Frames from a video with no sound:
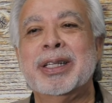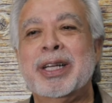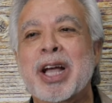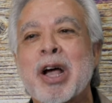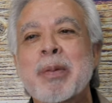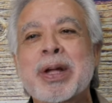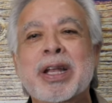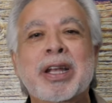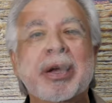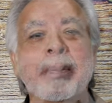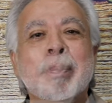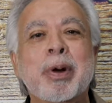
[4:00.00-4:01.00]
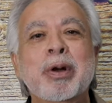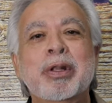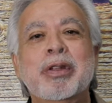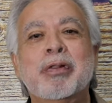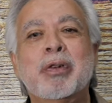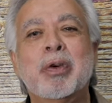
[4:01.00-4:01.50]
coming and the birth
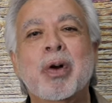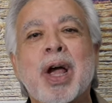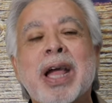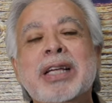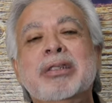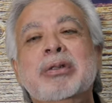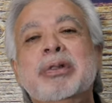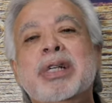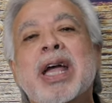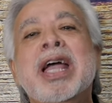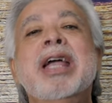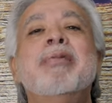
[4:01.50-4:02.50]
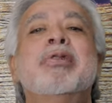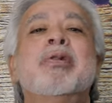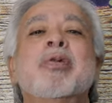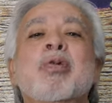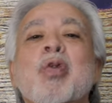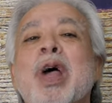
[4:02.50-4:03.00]
of Christ, who came to
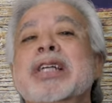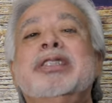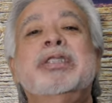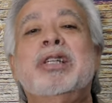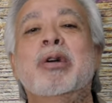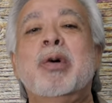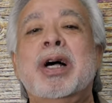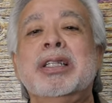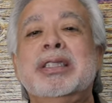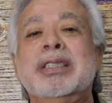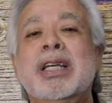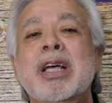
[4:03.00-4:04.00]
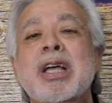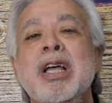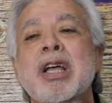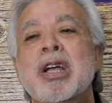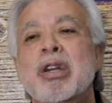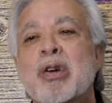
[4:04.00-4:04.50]
rescue us.
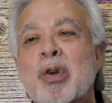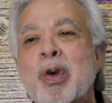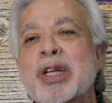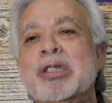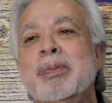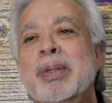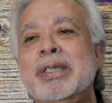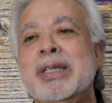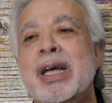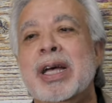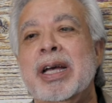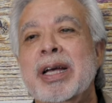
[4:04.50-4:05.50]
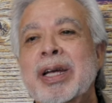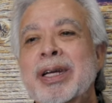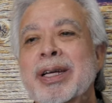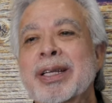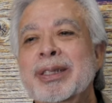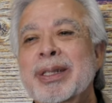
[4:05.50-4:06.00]
Christmas
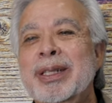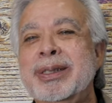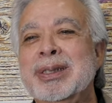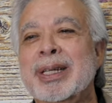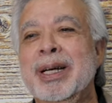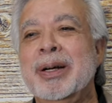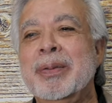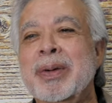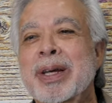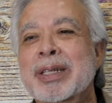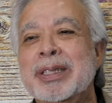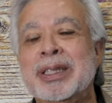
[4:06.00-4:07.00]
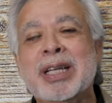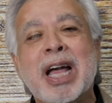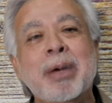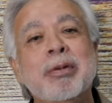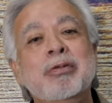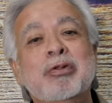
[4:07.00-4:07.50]
is is a, is a
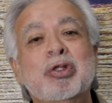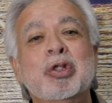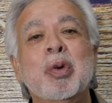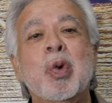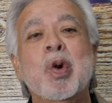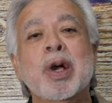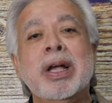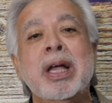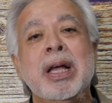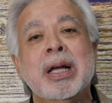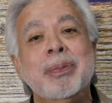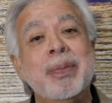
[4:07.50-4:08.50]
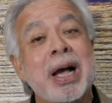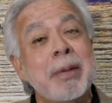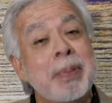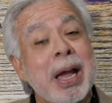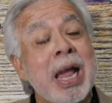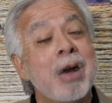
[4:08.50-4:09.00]
time of joy. My
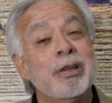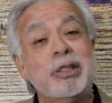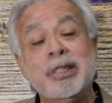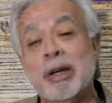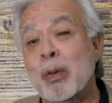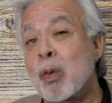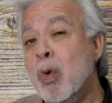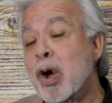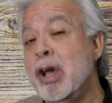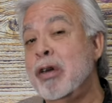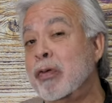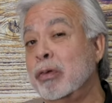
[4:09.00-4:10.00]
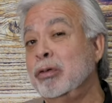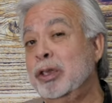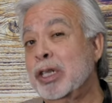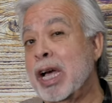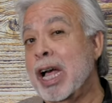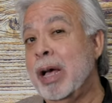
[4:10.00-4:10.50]
parents did a wonderful
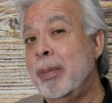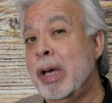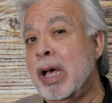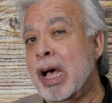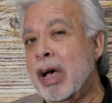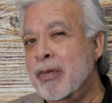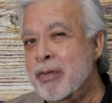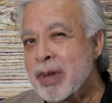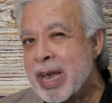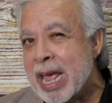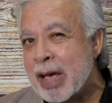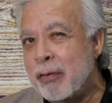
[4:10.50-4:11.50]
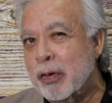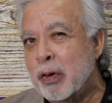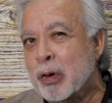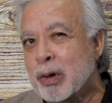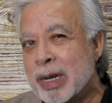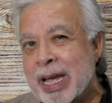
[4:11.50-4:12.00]
job of
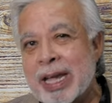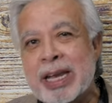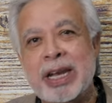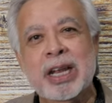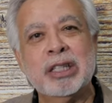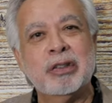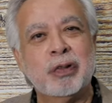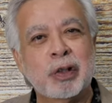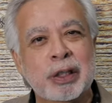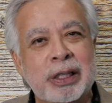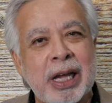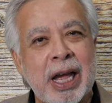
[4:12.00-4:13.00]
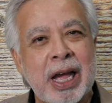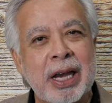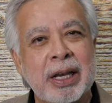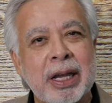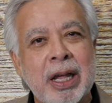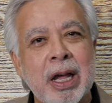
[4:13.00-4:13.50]
never letting us forget
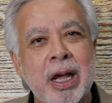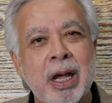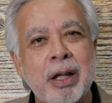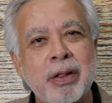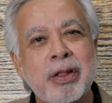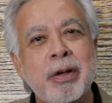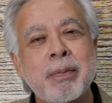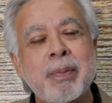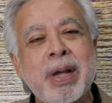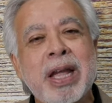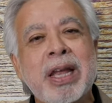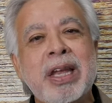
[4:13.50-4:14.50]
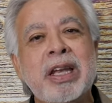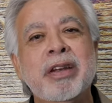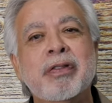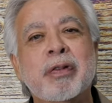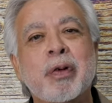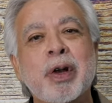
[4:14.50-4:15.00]
uh, the meaning
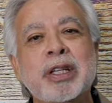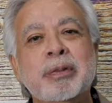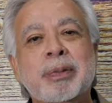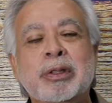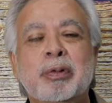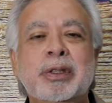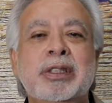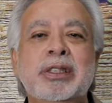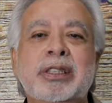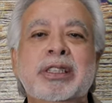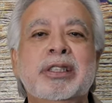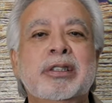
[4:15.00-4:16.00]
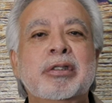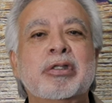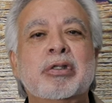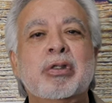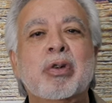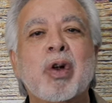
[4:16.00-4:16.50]
of Christmas, which is Jesus
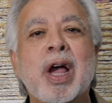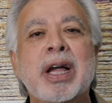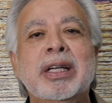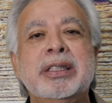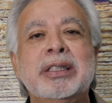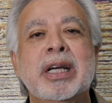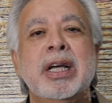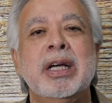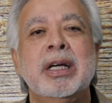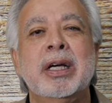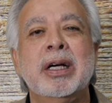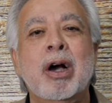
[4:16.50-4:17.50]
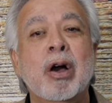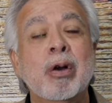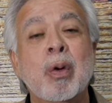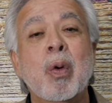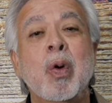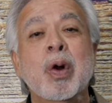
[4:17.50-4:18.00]
Christ, uh, our
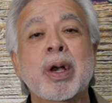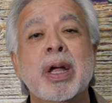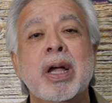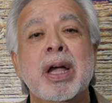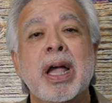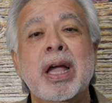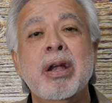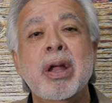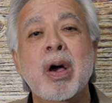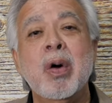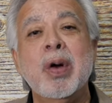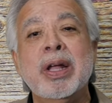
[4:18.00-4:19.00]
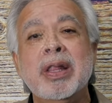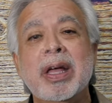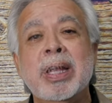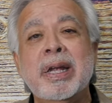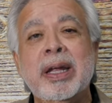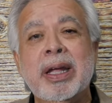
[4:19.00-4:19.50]
Lord, and knowing
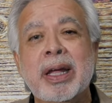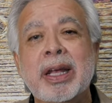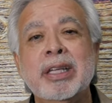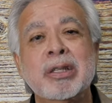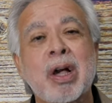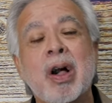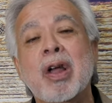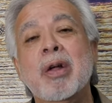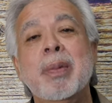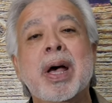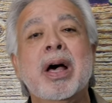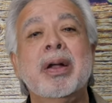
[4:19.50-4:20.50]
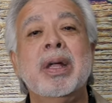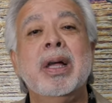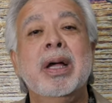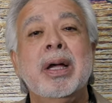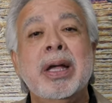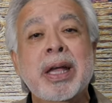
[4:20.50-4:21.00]
that it is all about
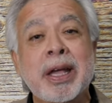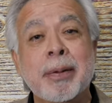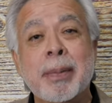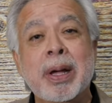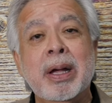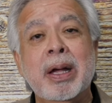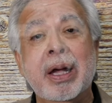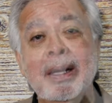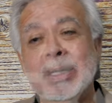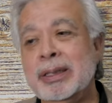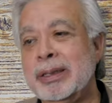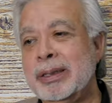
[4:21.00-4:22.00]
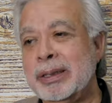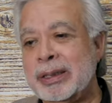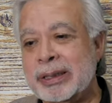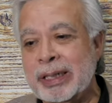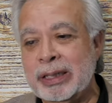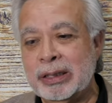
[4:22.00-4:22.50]
Him. And this is the
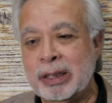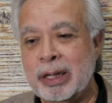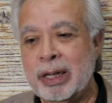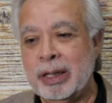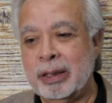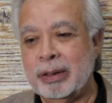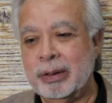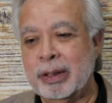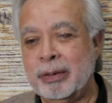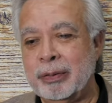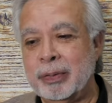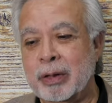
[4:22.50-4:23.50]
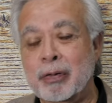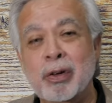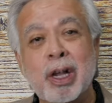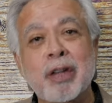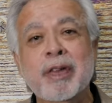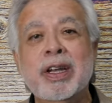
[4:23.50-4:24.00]
season uh, of, of
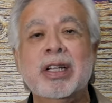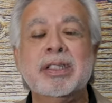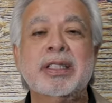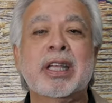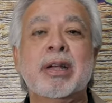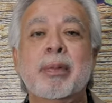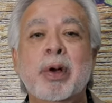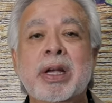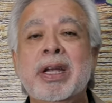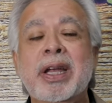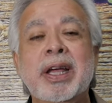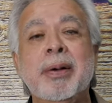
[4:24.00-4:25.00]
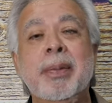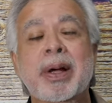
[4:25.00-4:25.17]
loving and celebrating Him.